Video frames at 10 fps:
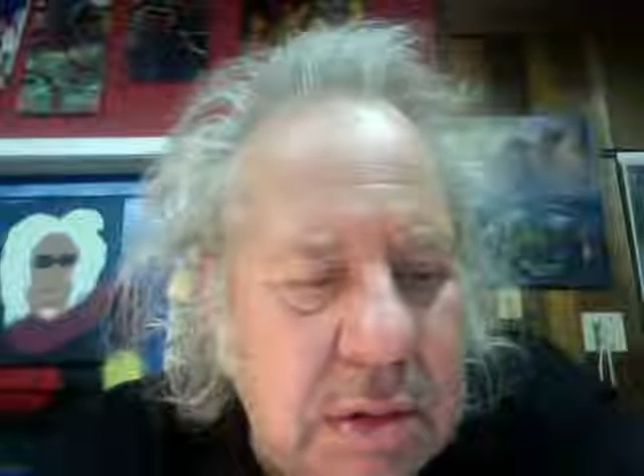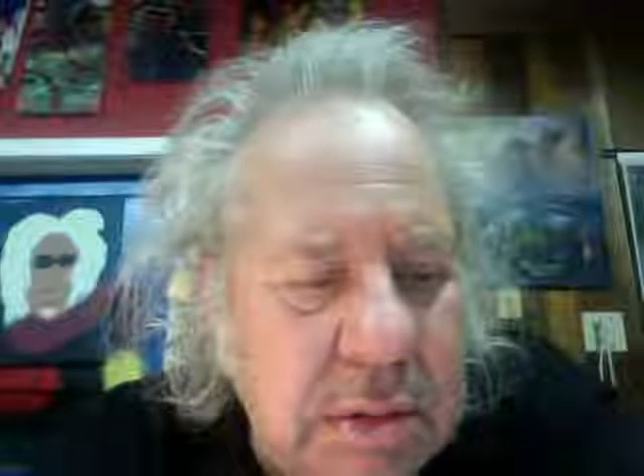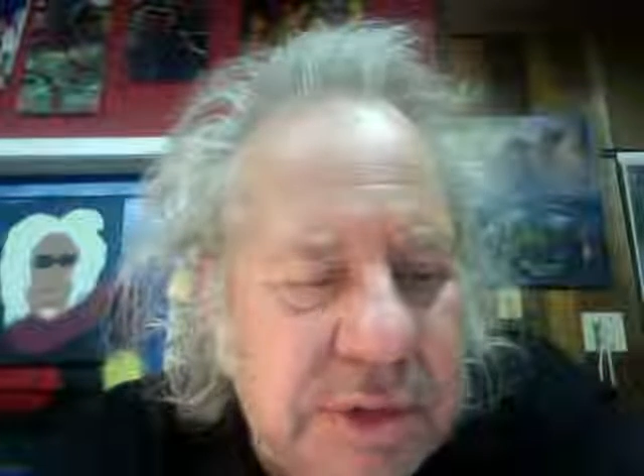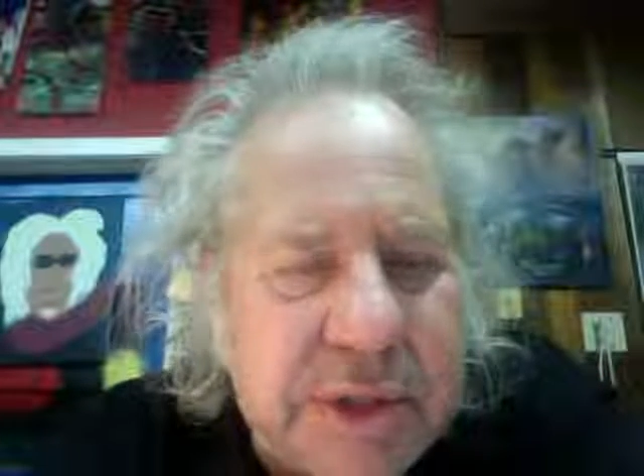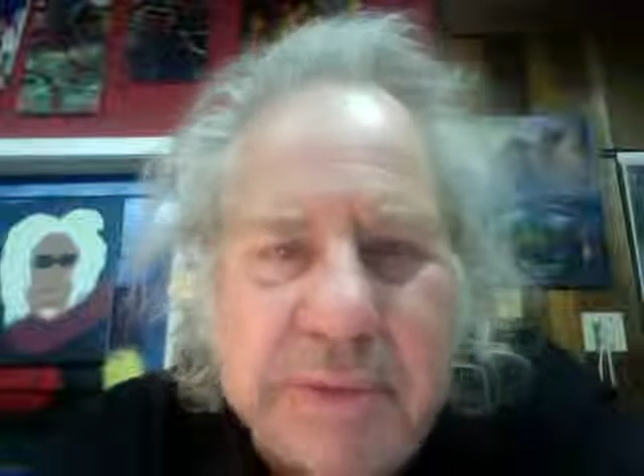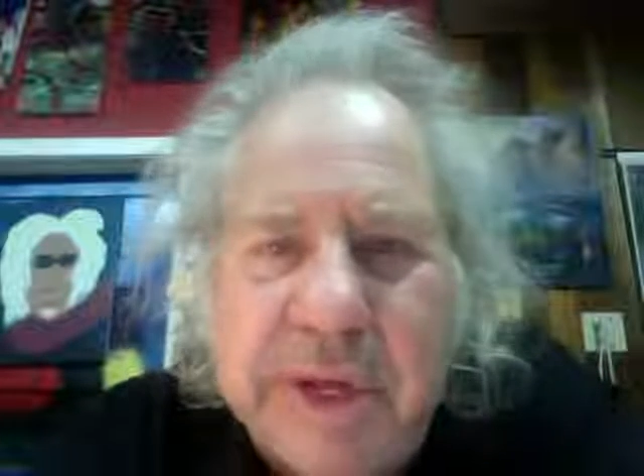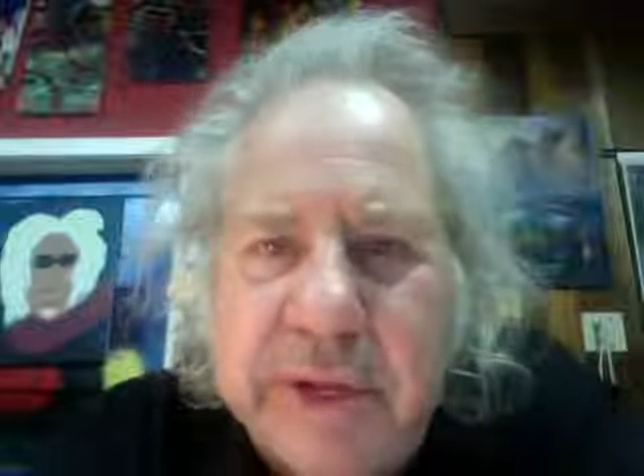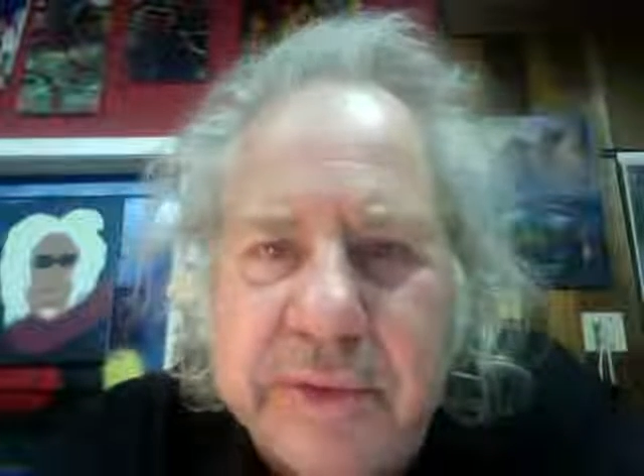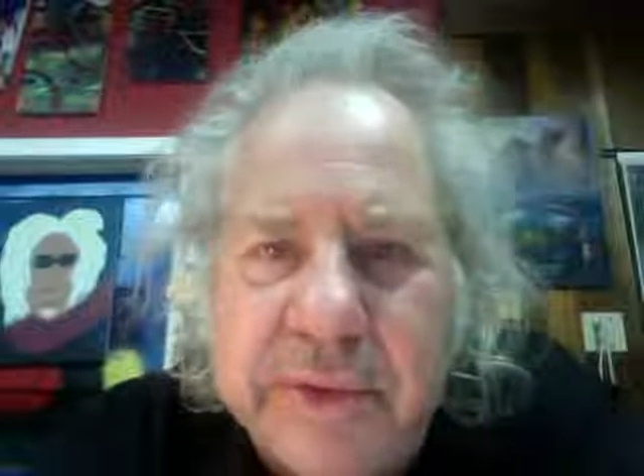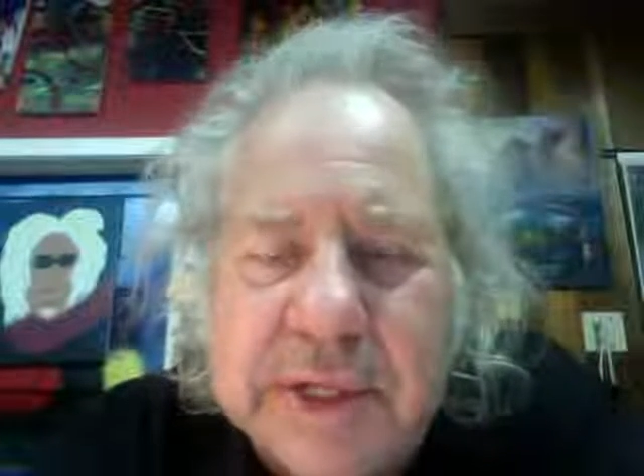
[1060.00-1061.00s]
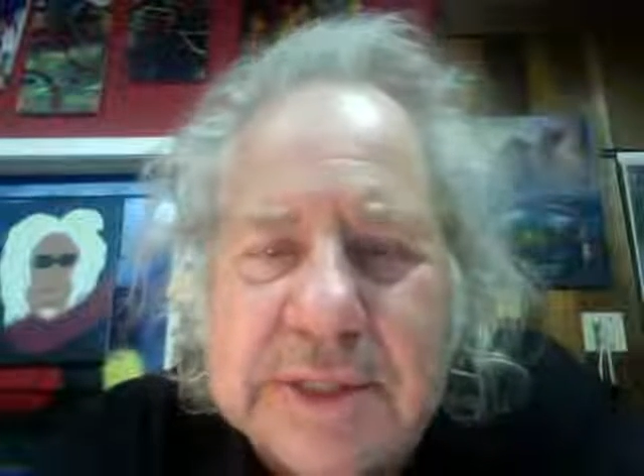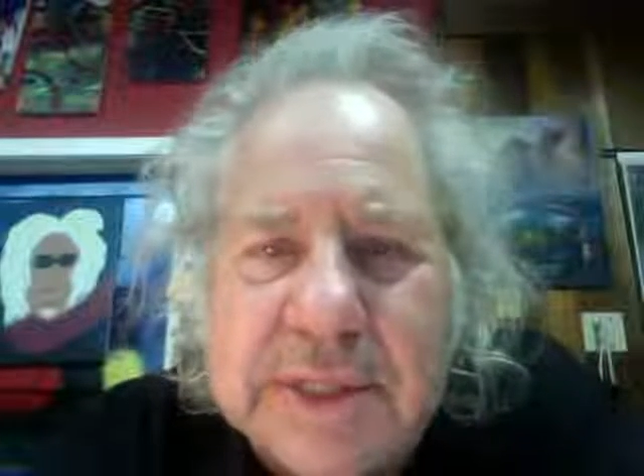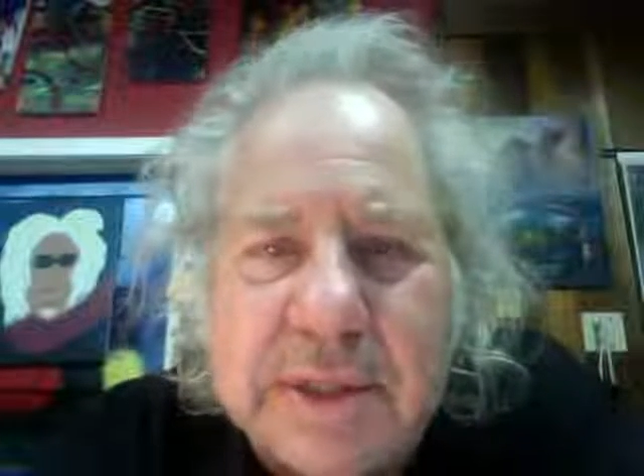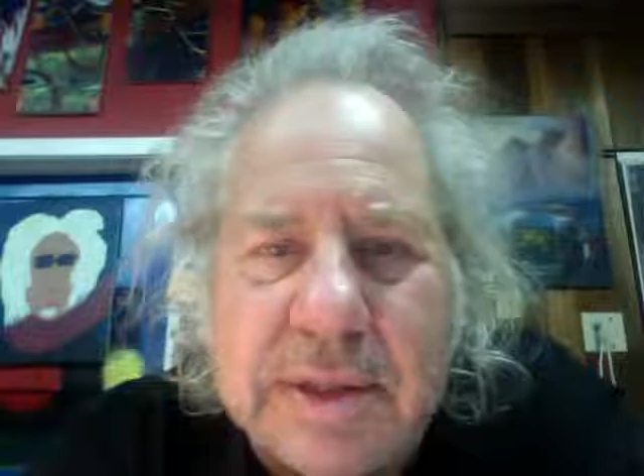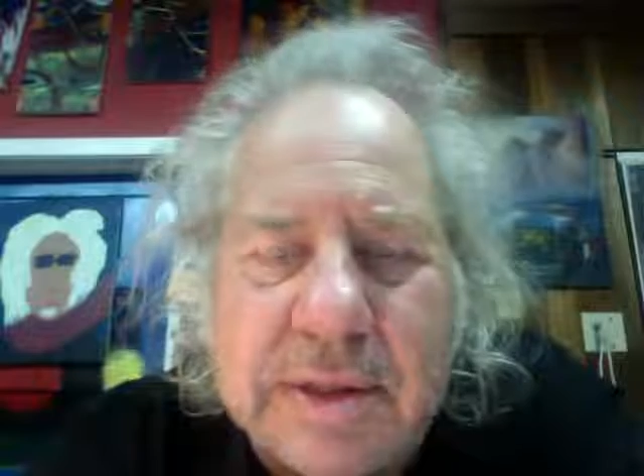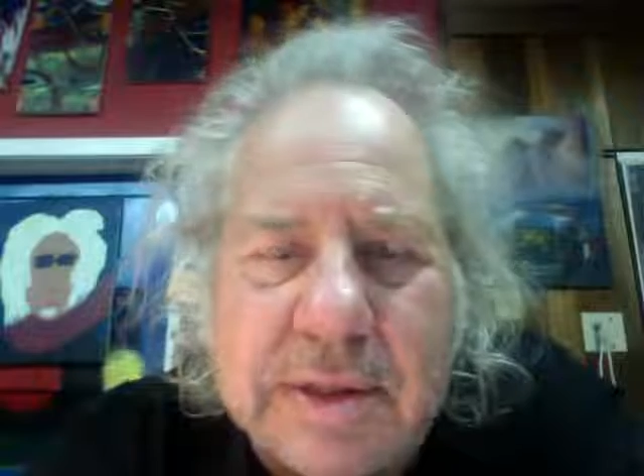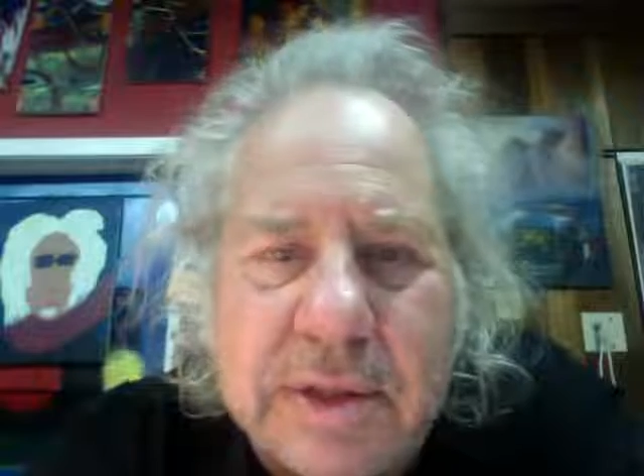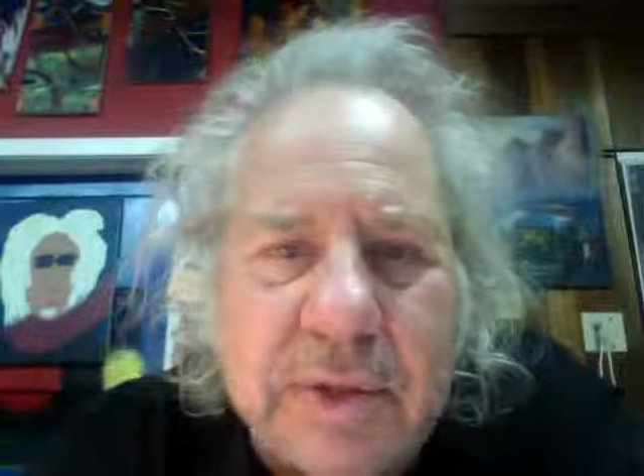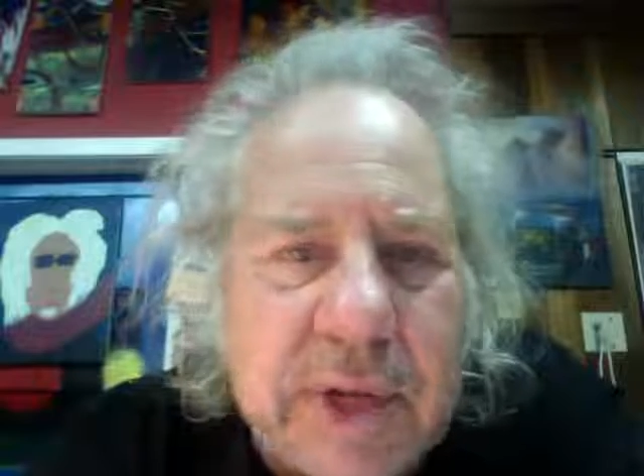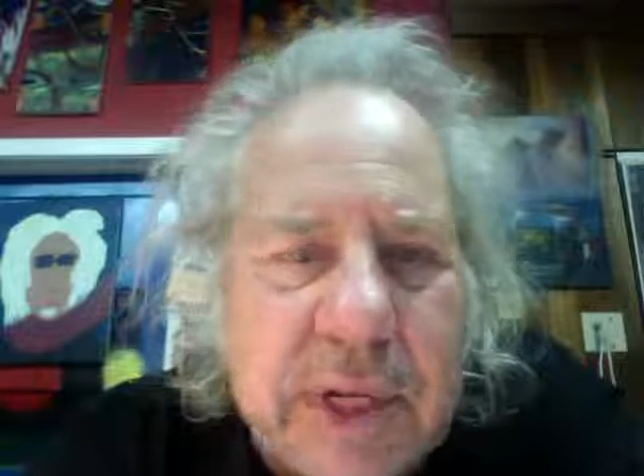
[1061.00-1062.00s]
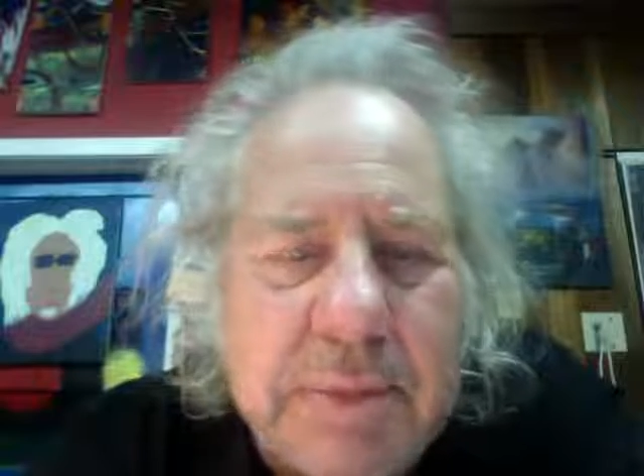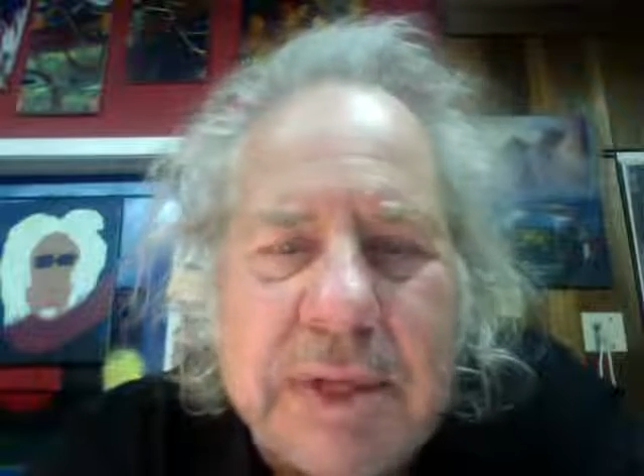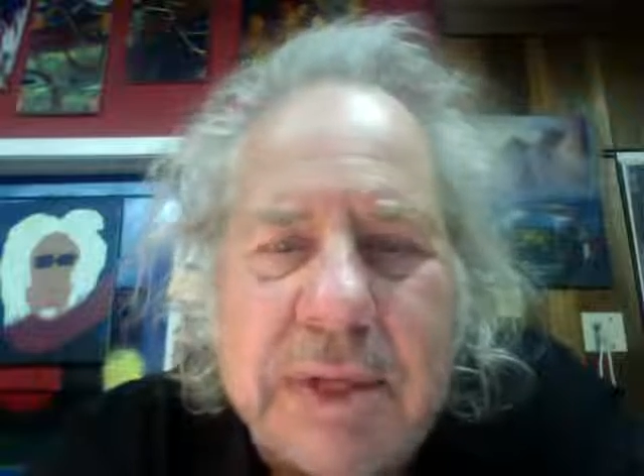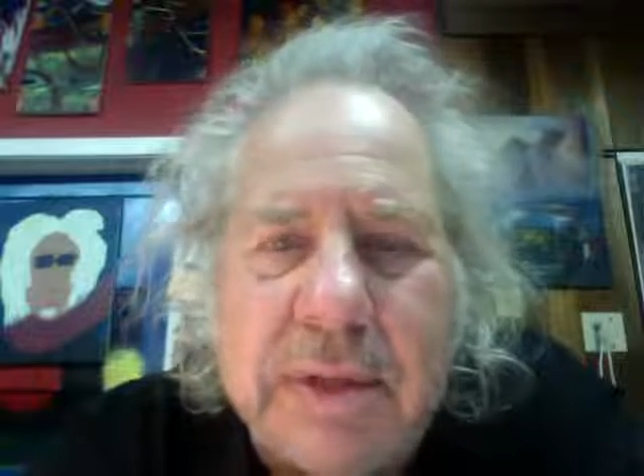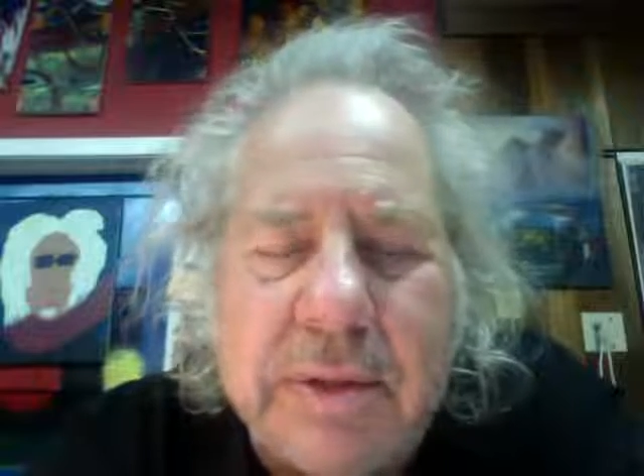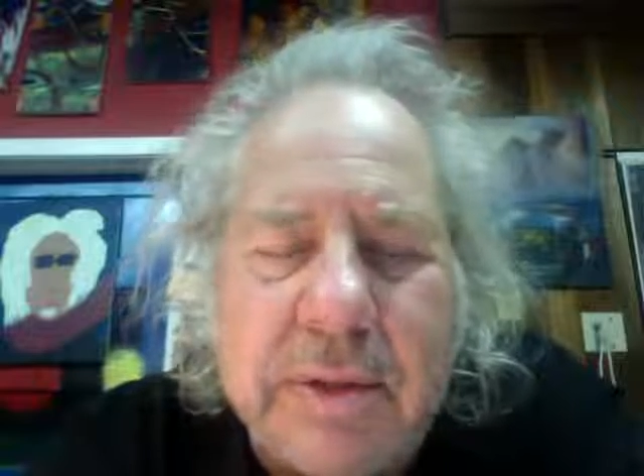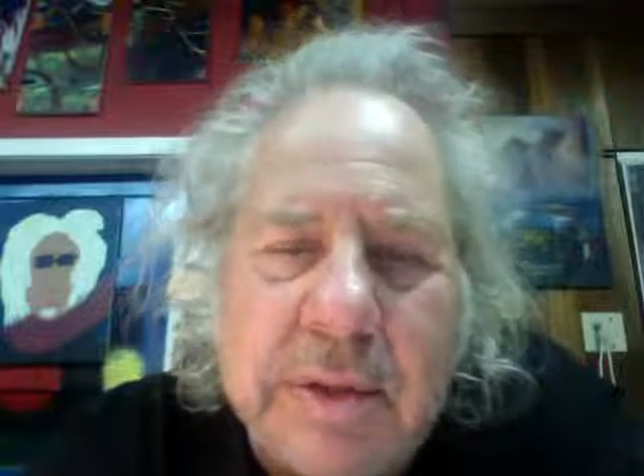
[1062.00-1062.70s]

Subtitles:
Jimi Hendrix and Cream and